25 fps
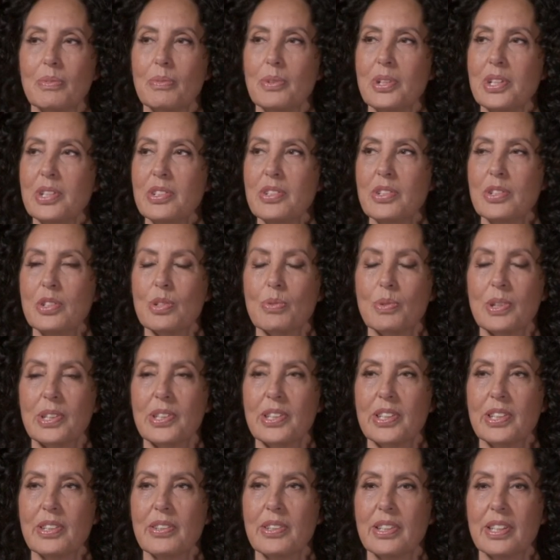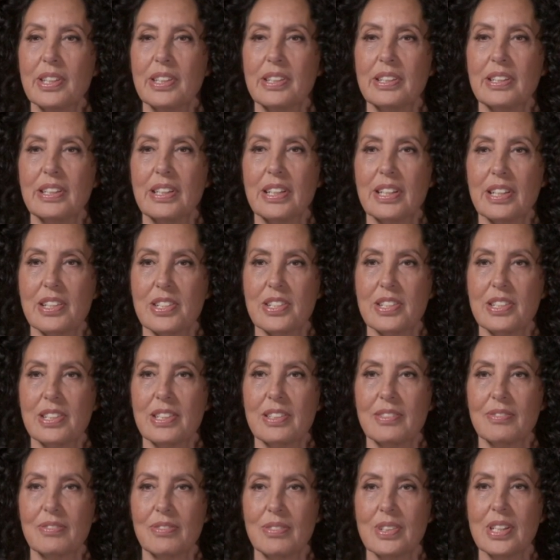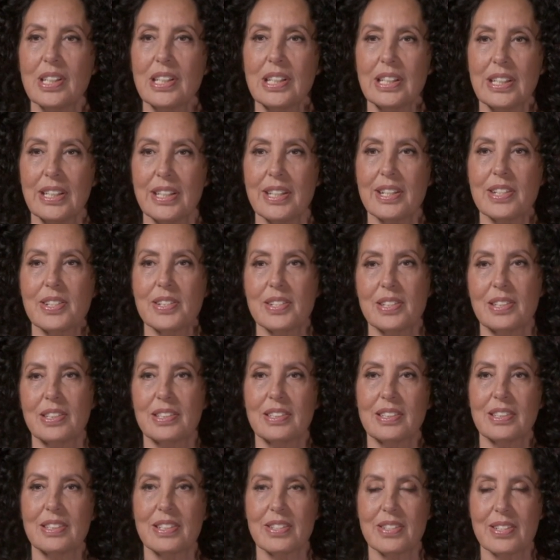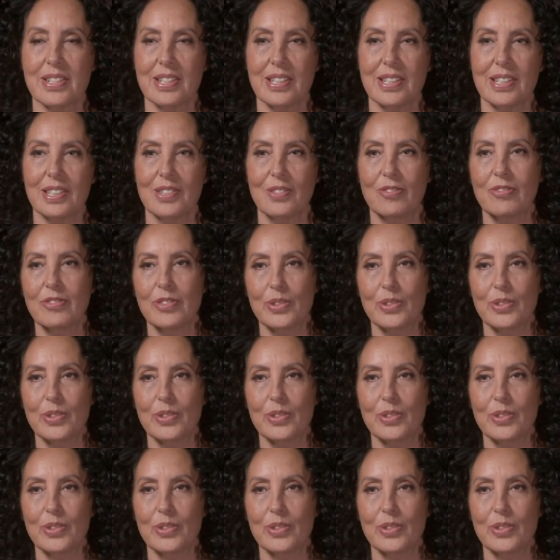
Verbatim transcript: When did you twig that you had actually a really excellent, distinctive